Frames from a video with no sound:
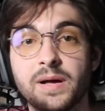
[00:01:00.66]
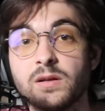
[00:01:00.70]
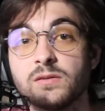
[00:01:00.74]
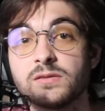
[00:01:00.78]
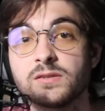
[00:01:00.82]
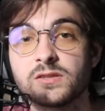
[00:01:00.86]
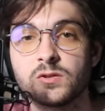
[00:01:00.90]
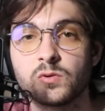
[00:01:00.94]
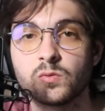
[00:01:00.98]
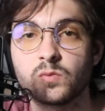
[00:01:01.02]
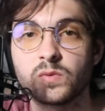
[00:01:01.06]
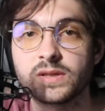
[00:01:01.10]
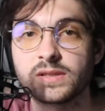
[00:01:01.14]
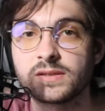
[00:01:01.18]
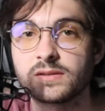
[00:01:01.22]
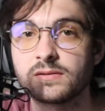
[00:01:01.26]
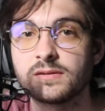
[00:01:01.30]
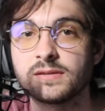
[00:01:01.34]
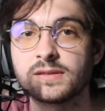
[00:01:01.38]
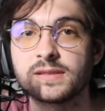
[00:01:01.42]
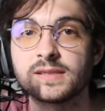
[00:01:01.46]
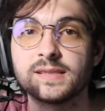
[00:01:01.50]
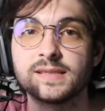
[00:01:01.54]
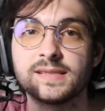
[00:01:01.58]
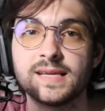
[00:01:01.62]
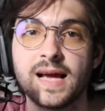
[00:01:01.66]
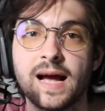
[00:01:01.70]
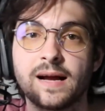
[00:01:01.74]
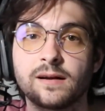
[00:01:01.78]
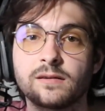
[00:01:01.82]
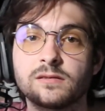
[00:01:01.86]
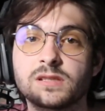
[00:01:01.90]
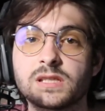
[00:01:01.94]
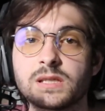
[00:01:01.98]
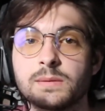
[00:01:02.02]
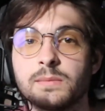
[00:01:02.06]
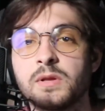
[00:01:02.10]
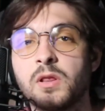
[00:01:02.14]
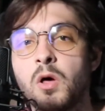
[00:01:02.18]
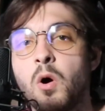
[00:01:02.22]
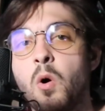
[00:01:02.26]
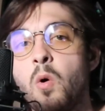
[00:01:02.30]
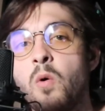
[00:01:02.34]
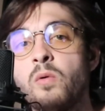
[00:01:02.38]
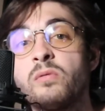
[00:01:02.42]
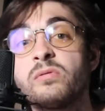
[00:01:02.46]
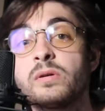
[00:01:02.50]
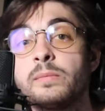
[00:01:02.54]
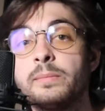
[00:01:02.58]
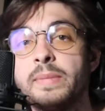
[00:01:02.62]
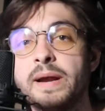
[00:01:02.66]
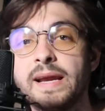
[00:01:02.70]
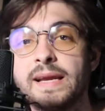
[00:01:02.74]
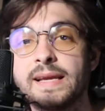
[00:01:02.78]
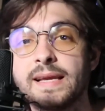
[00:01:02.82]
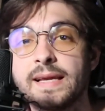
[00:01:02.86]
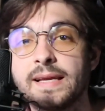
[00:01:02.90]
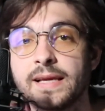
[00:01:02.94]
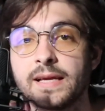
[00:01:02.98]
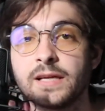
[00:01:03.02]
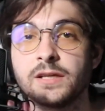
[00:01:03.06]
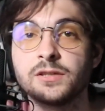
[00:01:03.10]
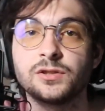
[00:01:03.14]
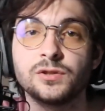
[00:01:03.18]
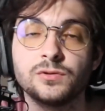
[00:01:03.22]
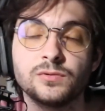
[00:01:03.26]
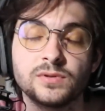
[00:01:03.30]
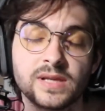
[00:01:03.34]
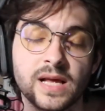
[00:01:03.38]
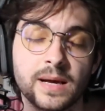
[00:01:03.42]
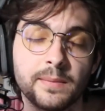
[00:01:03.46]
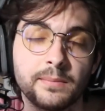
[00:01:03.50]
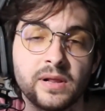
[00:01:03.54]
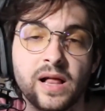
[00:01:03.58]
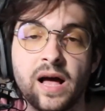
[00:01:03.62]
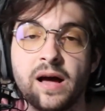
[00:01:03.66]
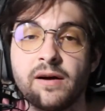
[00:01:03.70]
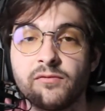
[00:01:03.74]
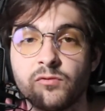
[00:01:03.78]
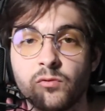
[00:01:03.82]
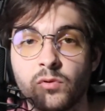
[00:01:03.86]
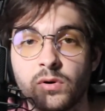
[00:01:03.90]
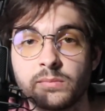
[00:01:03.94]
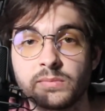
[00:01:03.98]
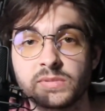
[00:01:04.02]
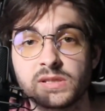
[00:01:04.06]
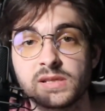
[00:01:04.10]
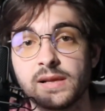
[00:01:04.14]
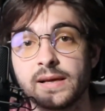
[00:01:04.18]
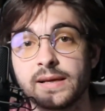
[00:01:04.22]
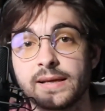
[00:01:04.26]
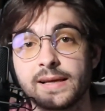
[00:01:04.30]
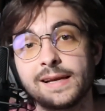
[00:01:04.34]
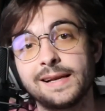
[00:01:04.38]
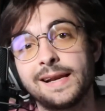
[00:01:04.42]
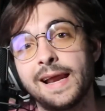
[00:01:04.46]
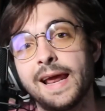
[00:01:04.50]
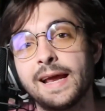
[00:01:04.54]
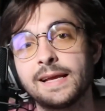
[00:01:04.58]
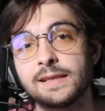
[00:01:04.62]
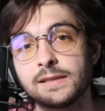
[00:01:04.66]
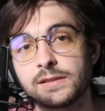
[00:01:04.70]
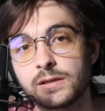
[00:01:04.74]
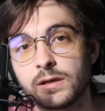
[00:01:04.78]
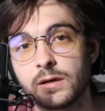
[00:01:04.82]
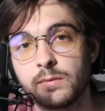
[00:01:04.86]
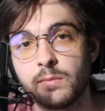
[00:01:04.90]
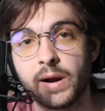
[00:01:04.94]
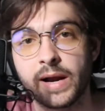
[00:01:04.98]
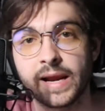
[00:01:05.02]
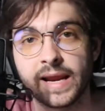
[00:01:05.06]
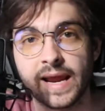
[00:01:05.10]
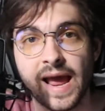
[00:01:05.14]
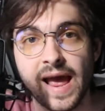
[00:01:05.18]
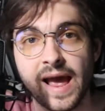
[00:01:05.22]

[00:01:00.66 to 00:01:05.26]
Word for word: bells and whistles to tackle some of the overbaking issues that platforms like Enhancor might